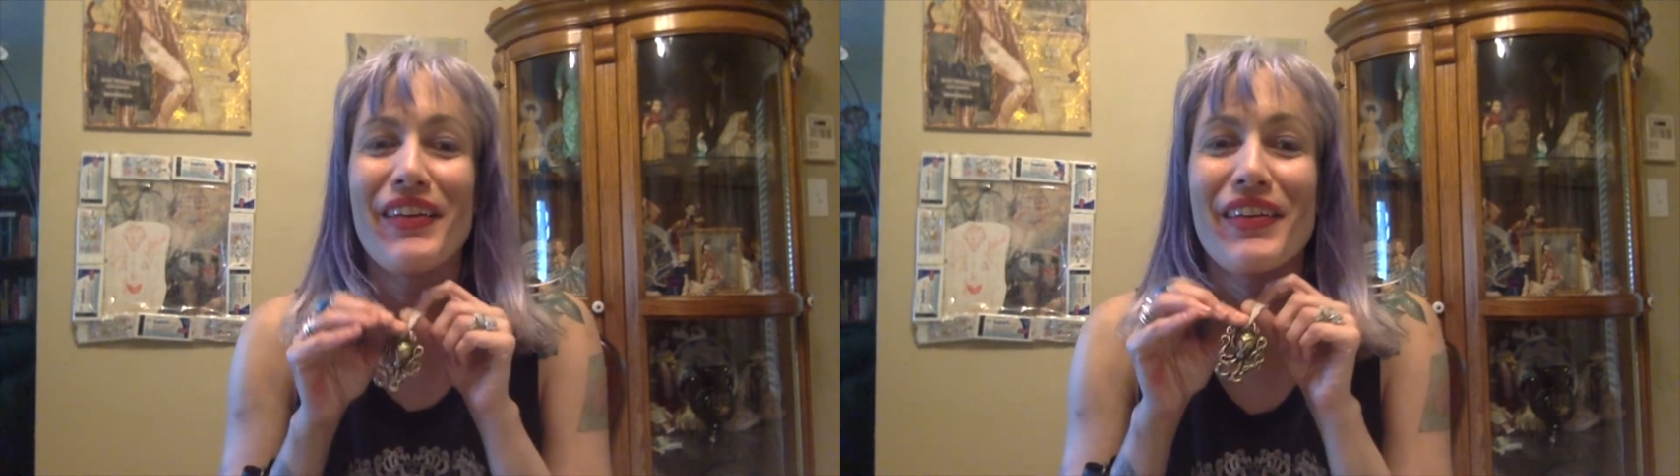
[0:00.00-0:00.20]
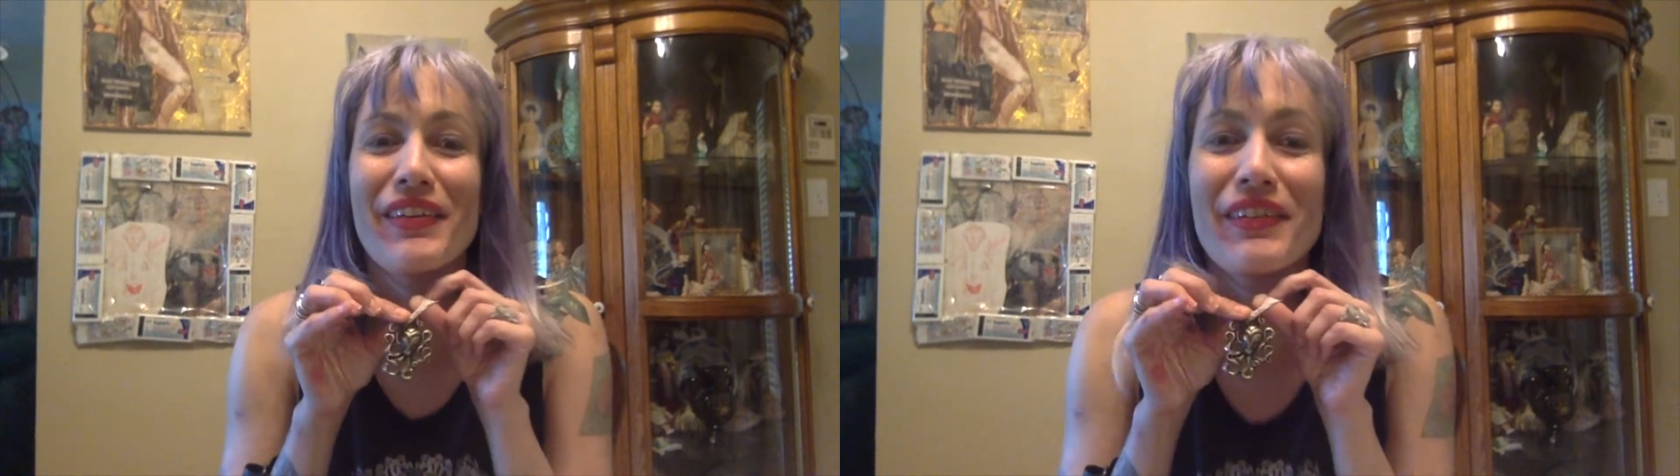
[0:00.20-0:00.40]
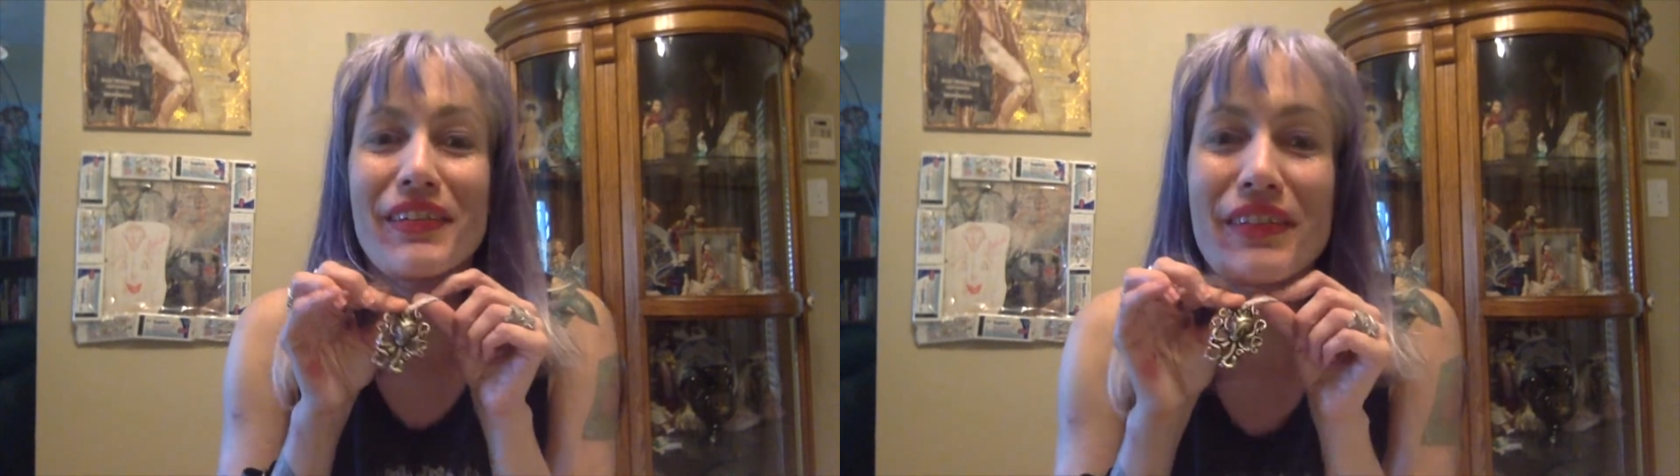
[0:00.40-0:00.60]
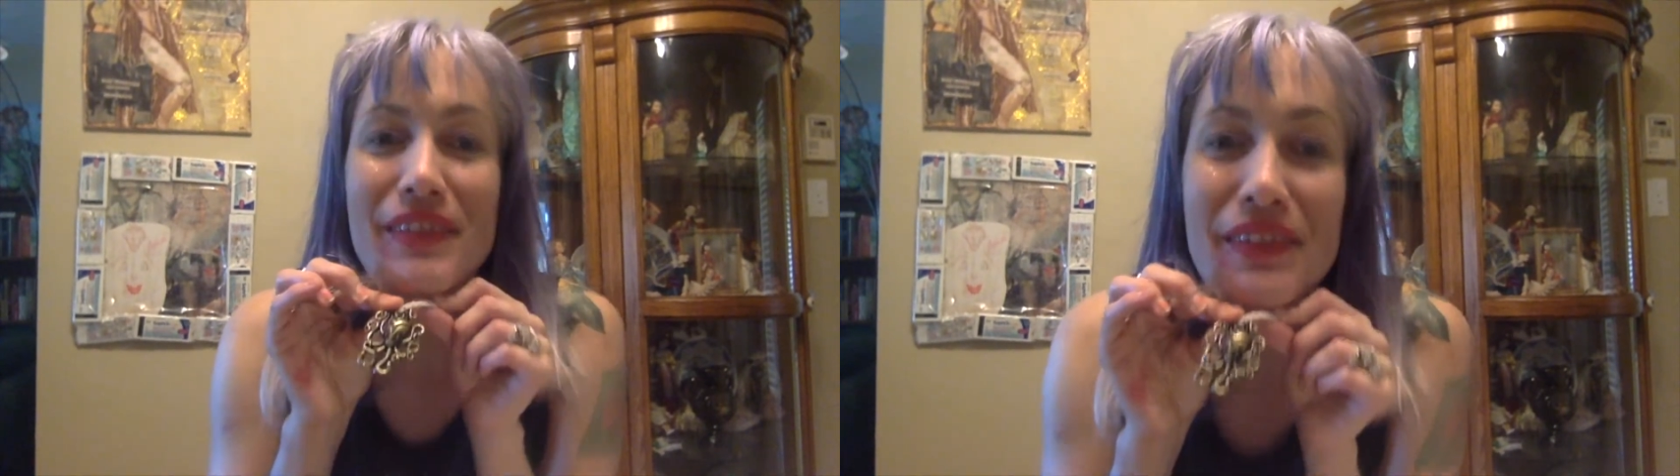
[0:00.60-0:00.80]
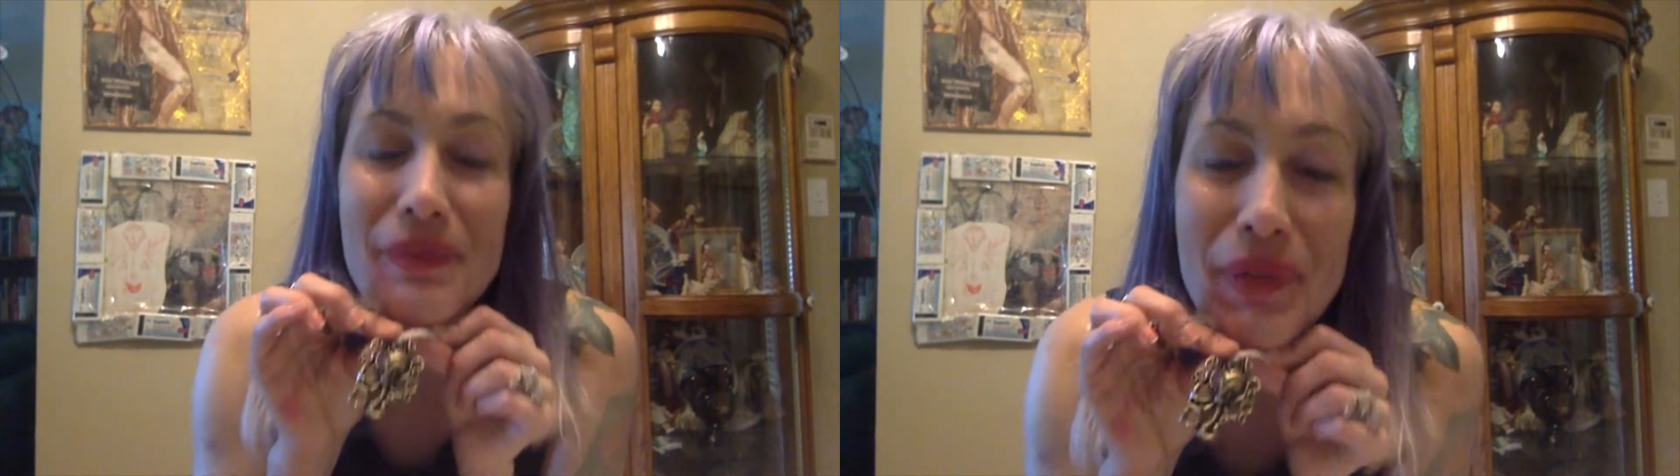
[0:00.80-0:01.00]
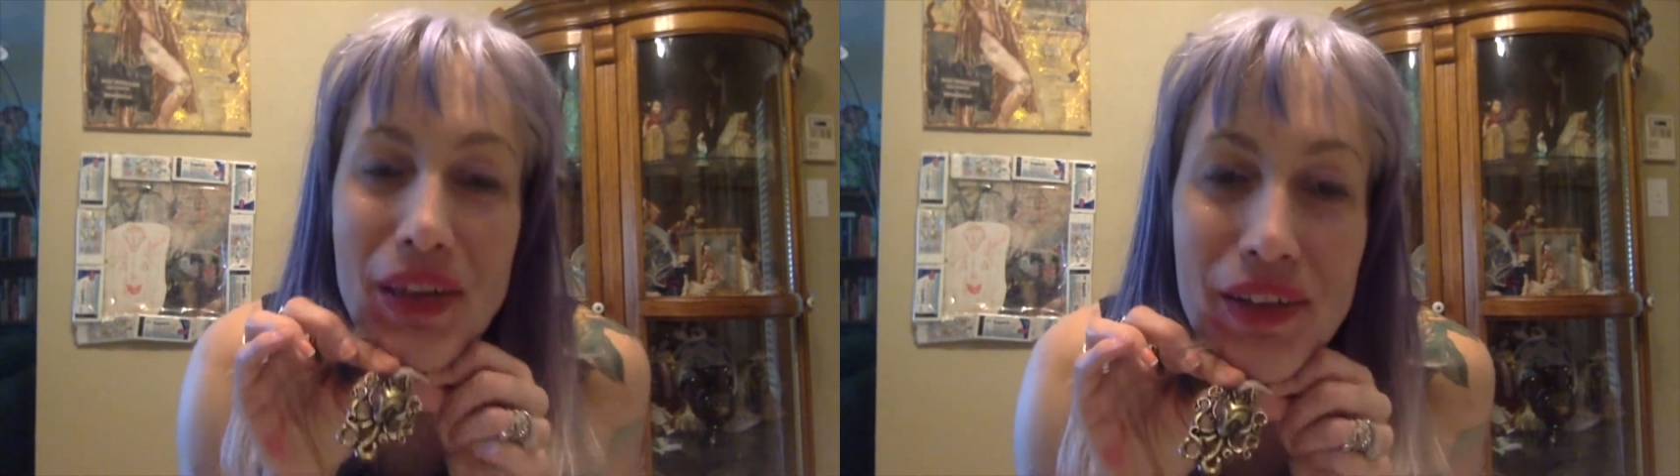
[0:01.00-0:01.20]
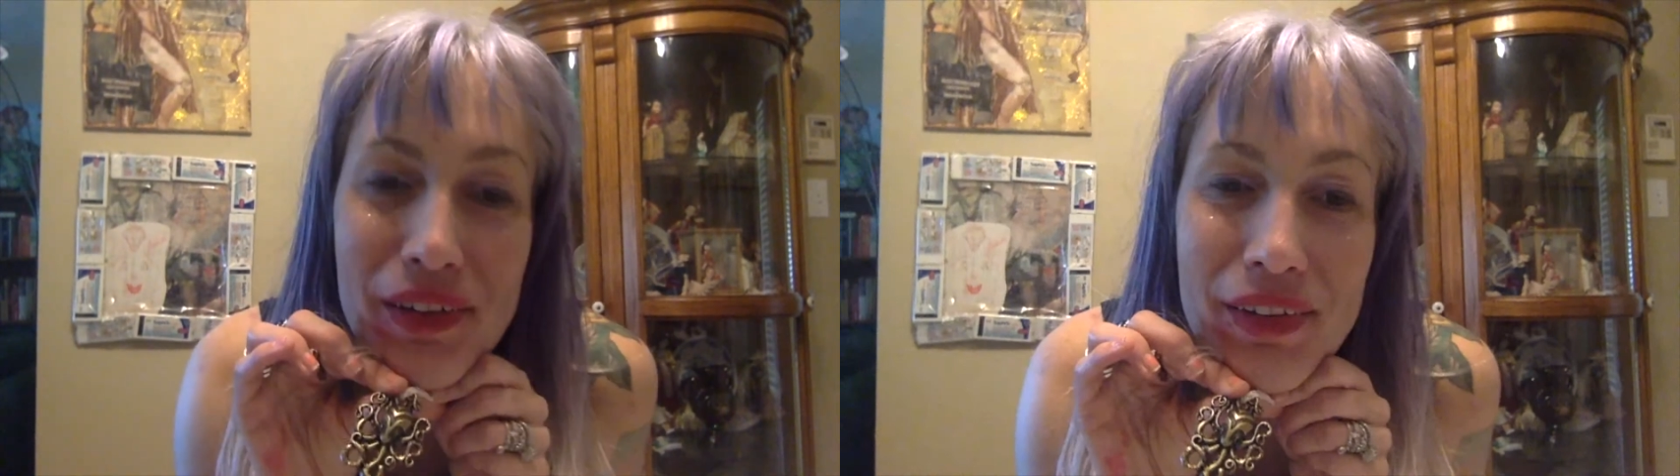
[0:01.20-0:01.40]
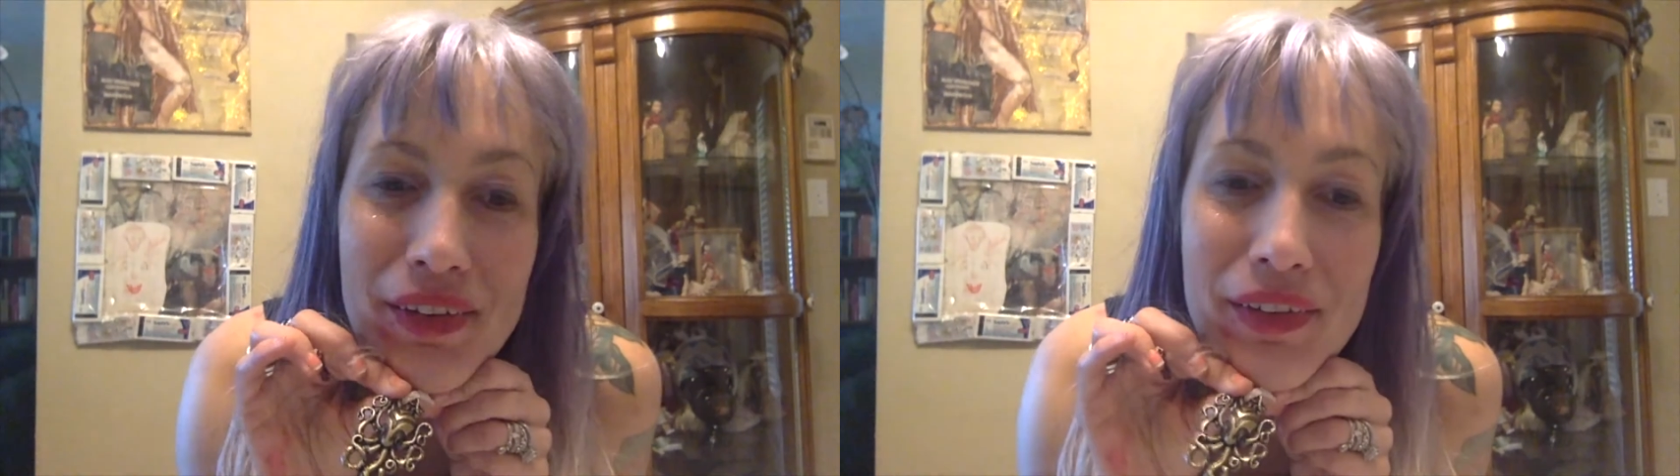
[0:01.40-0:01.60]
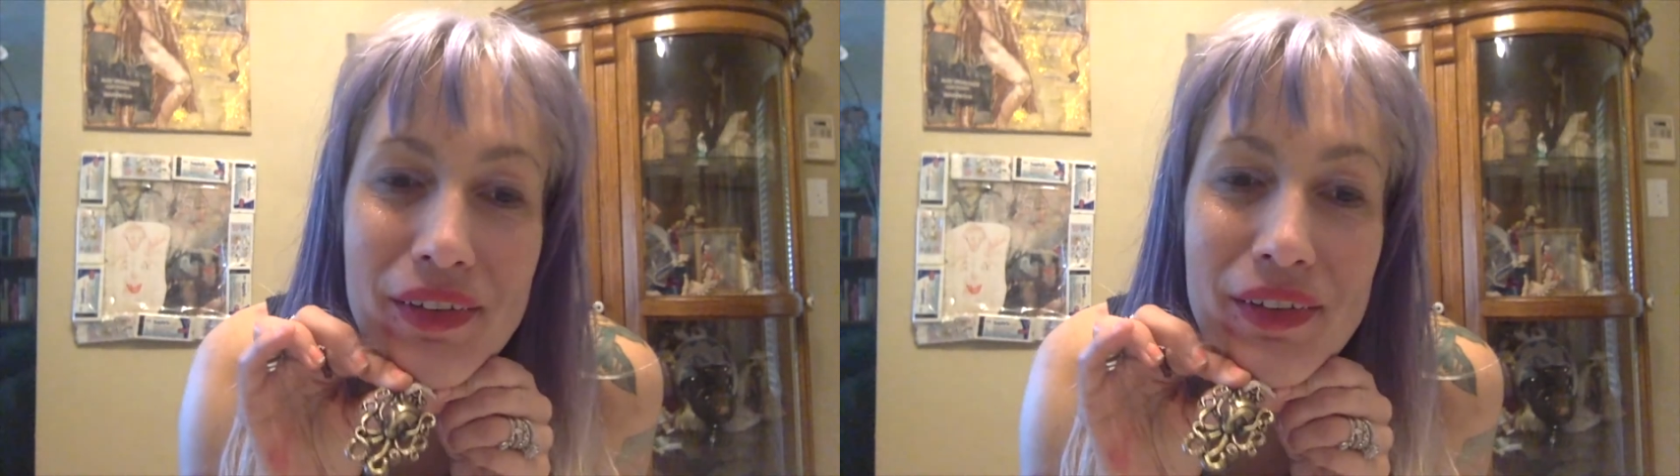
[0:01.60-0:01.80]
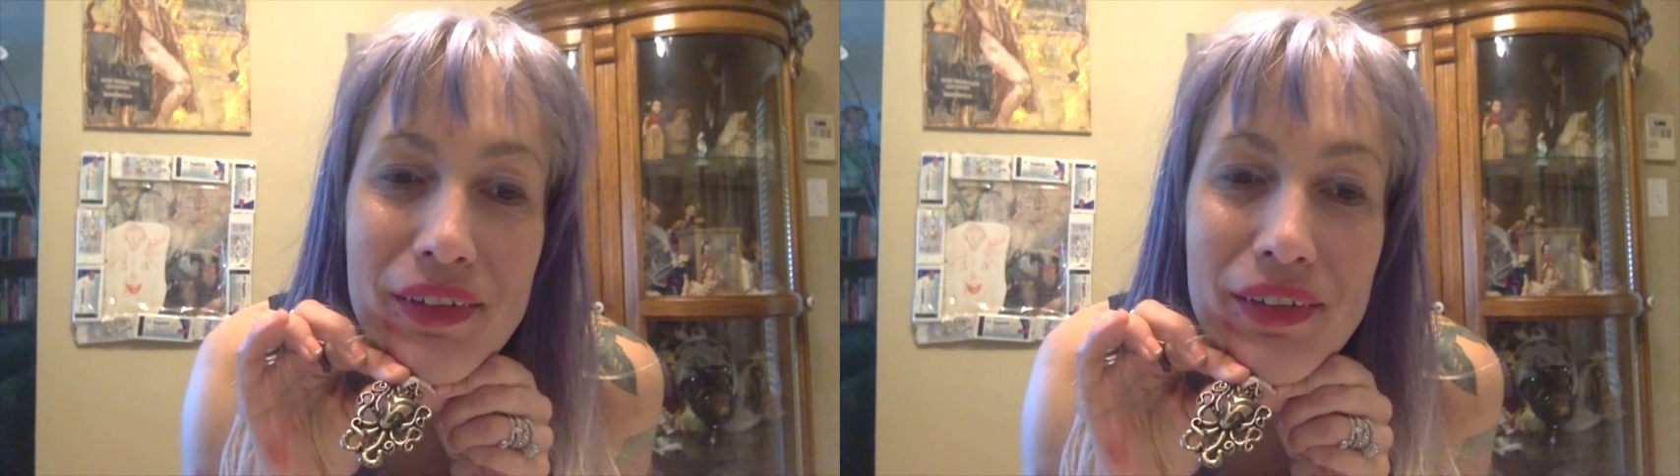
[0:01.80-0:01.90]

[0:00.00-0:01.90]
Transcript: this pendant,